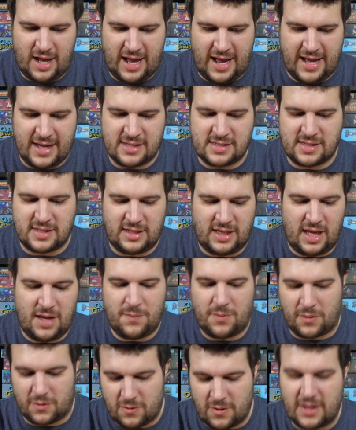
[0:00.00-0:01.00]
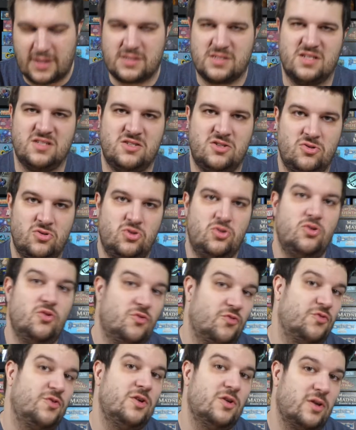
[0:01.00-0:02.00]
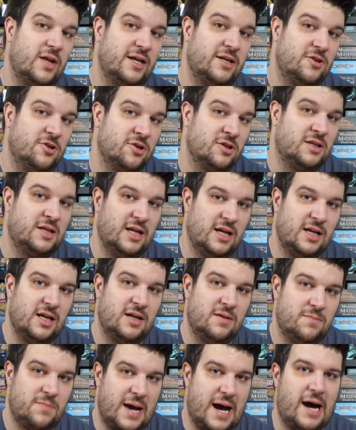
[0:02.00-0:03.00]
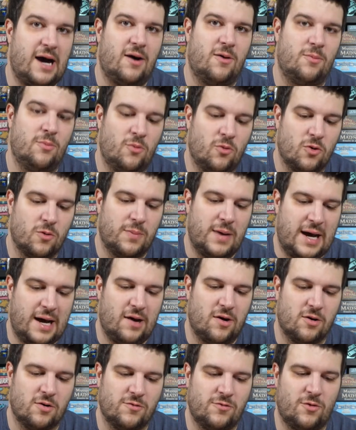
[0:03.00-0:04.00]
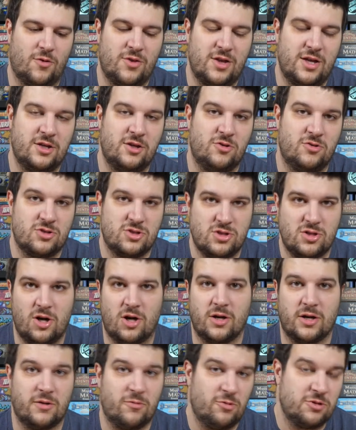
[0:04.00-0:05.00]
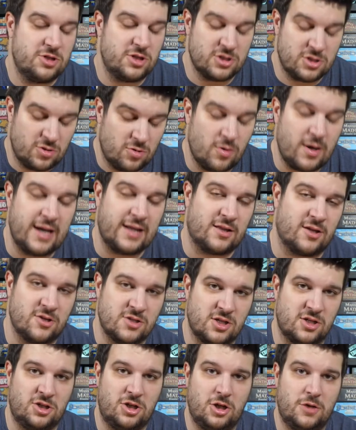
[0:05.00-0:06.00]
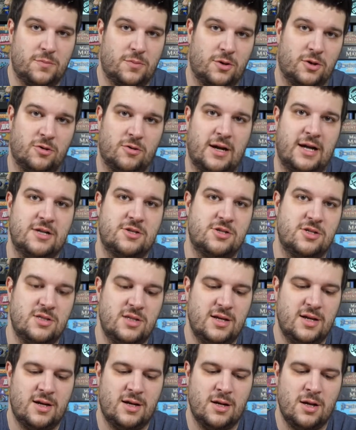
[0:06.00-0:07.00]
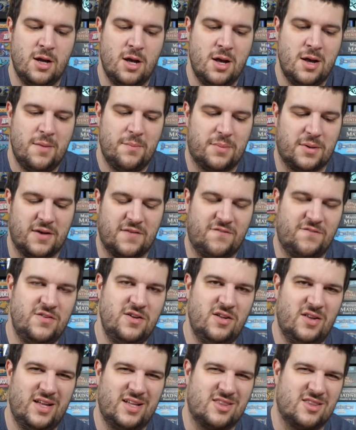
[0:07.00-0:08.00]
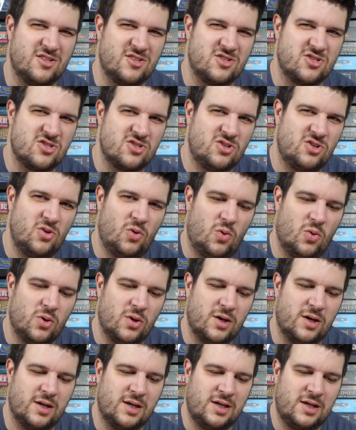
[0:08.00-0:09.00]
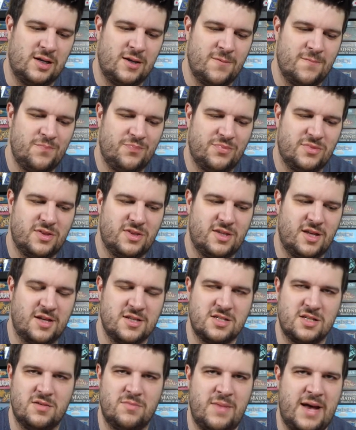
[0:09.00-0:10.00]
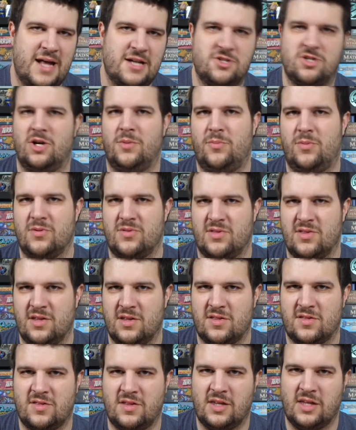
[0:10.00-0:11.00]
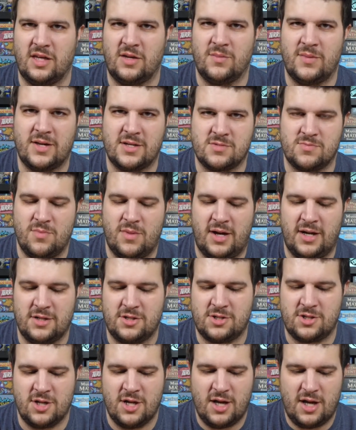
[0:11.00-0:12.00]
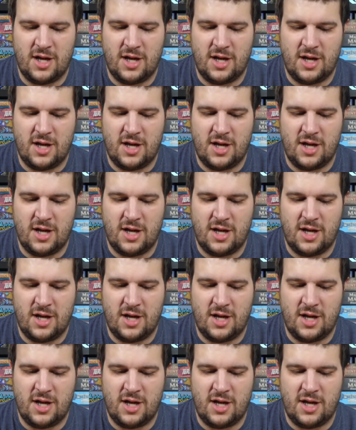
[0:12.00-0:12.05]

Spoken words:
as the game progresses, you do feel like you're getting more powerful than you started, which is great. There's a good progression there, but I feel like the story doesn't match up with the theme as much.